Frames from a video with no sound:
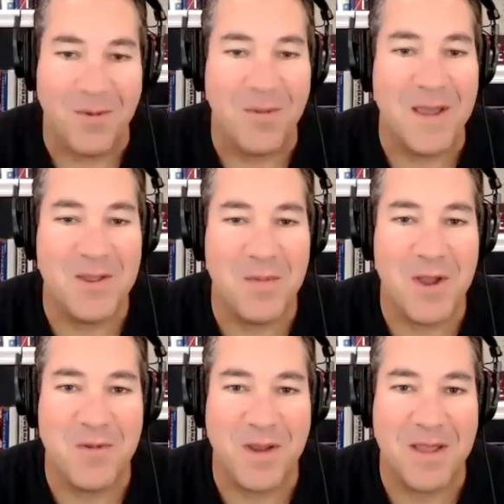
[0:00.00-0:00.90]
Well, thanks so
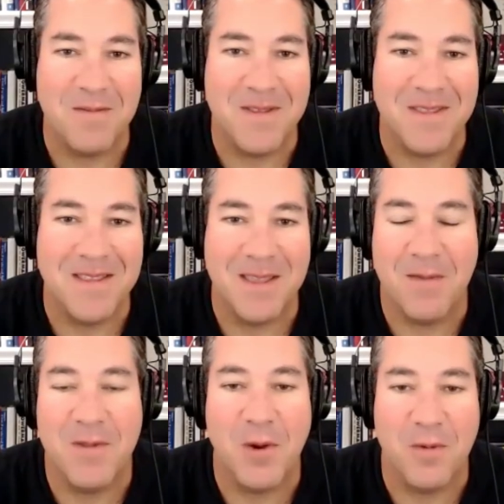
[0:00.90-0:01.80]
much mm-hmm. for giving
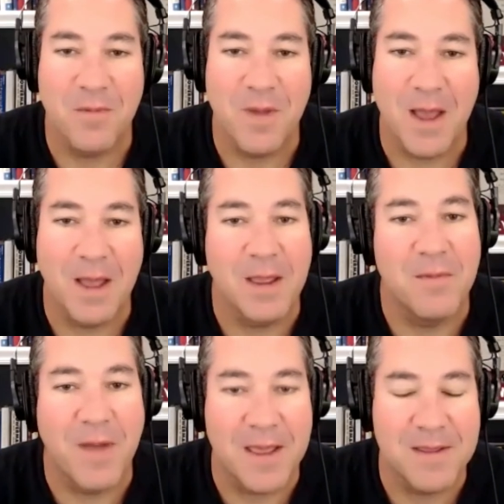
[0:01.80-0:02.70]
giving your uh,
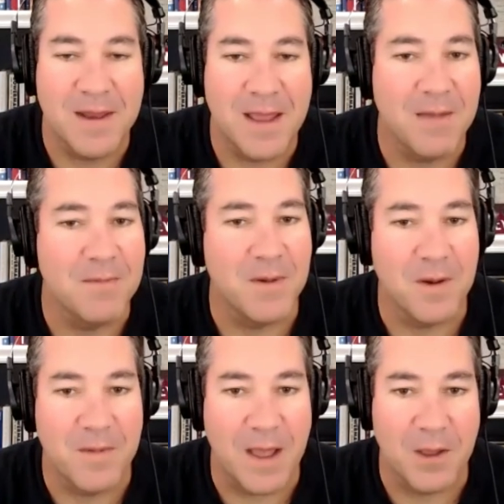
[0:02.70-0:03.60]
advice today.
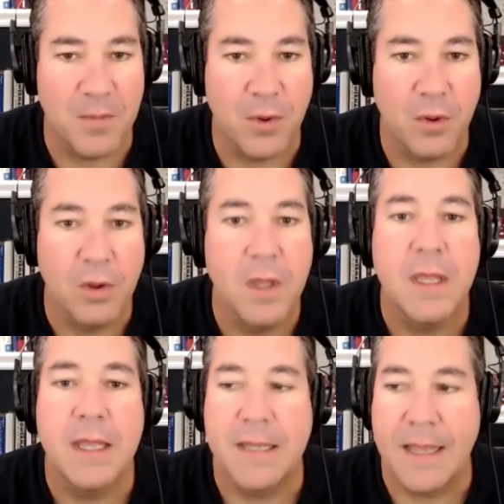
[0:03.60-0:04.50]
Very valuable
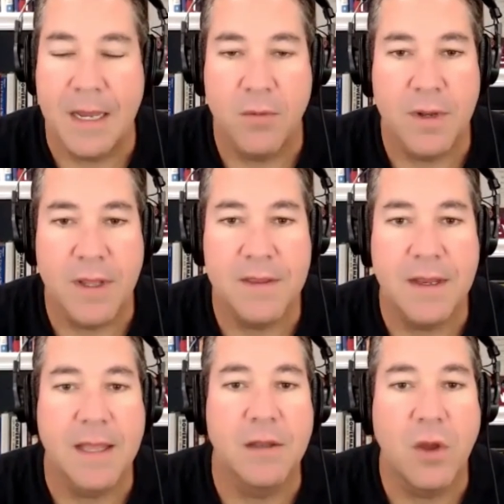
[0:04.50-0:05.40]
to anyone
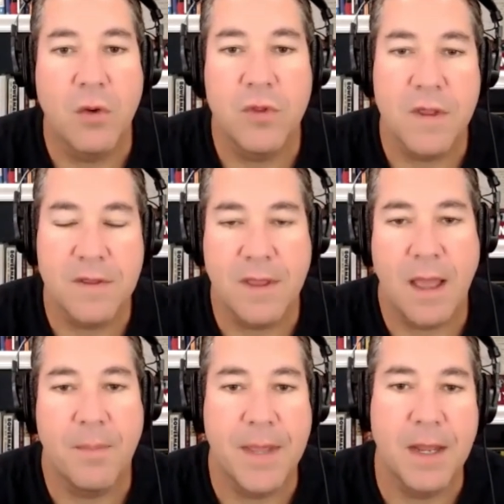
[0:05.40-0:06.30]
listening. And don't just
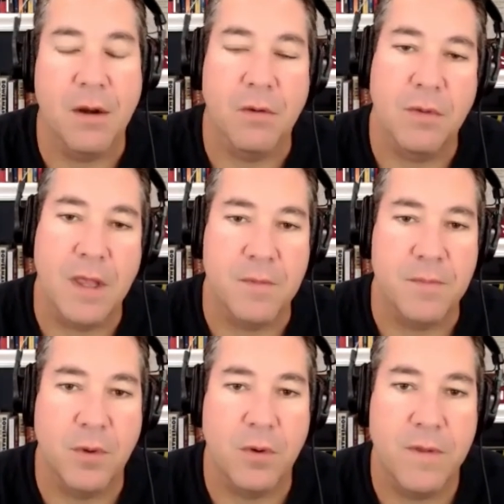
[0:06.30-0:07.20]
stop here.
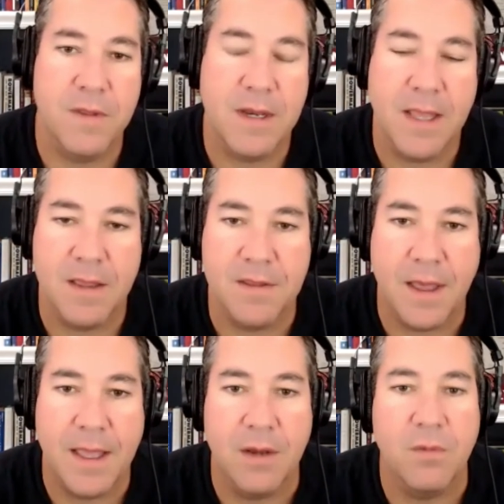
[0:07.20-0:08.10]
Explore the ZenGig
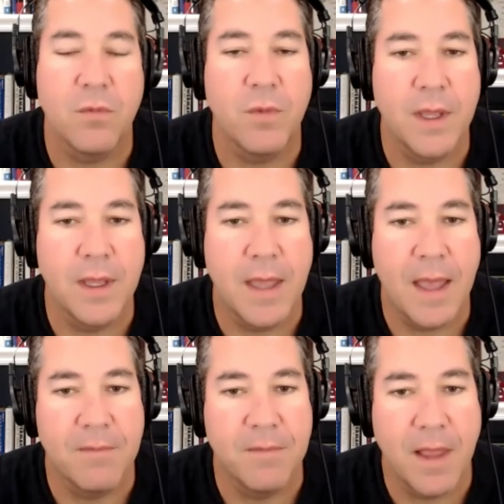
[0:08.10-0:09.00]
site. We
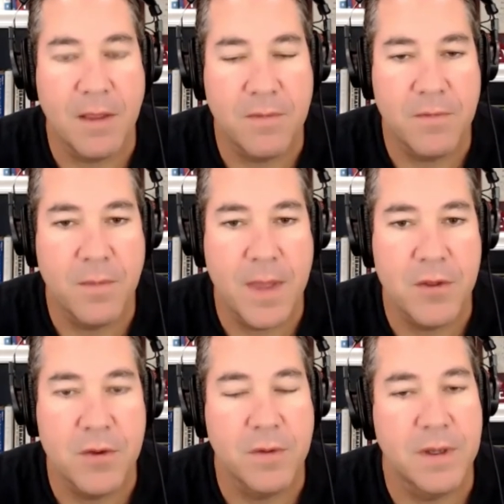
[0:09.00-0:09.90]
have lots of
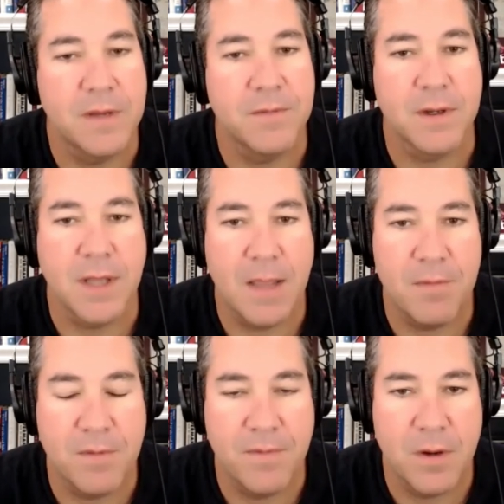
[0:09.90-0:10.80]
information on the different
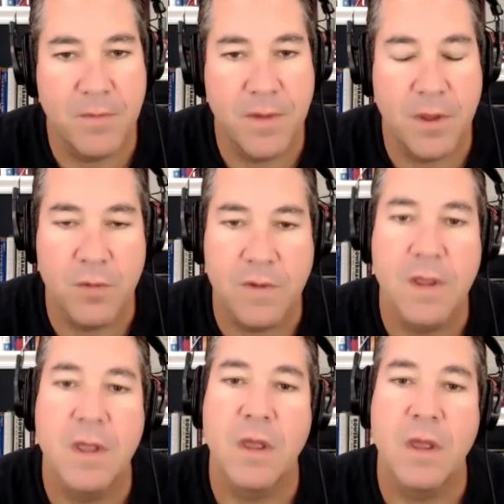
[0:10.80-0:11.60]
types of interviews.